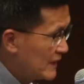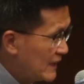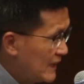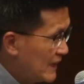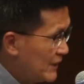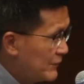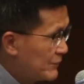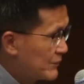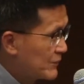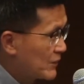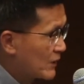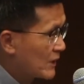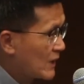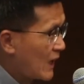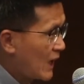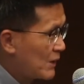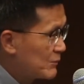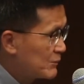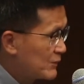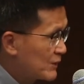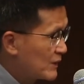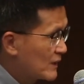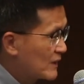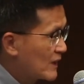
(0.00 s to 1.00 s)
If the
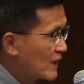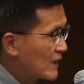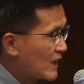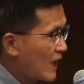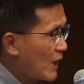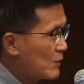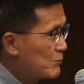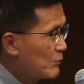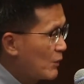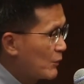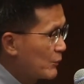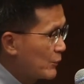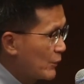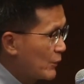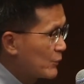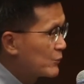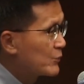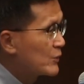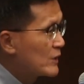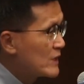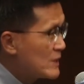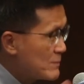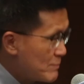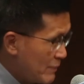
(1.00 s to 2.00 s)
government can come up with
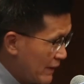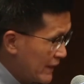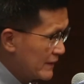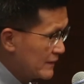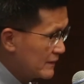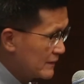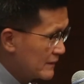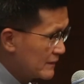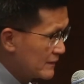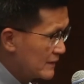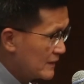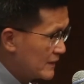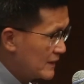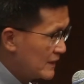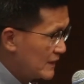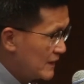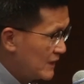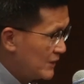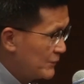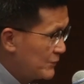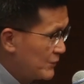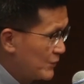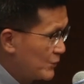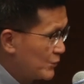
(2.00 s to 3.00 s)
a rebate,
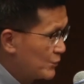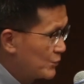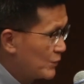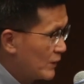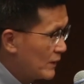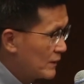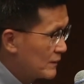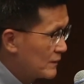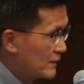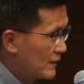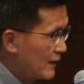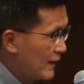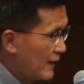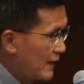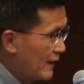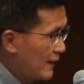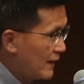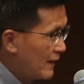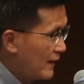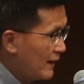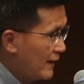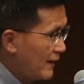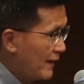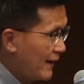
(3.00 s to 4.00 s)
if you
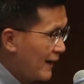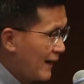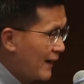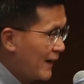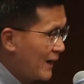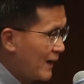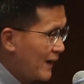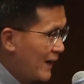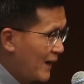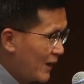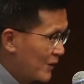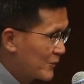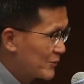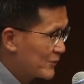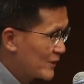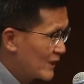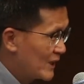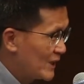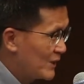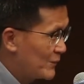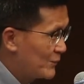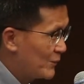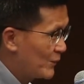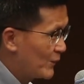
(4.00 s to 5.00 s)
are
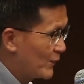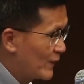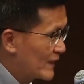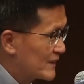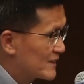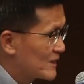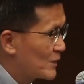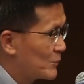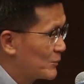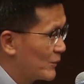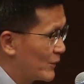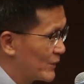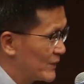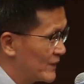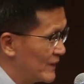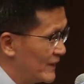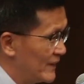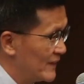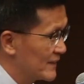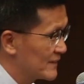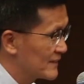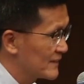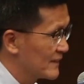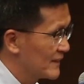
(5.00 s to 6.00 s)
healthy for X number of
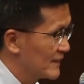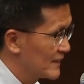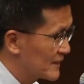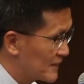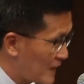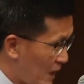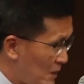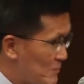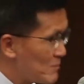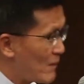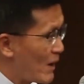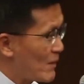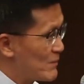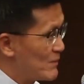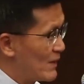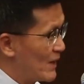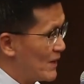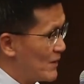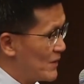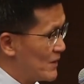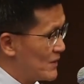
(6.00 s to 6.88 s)
years, that might be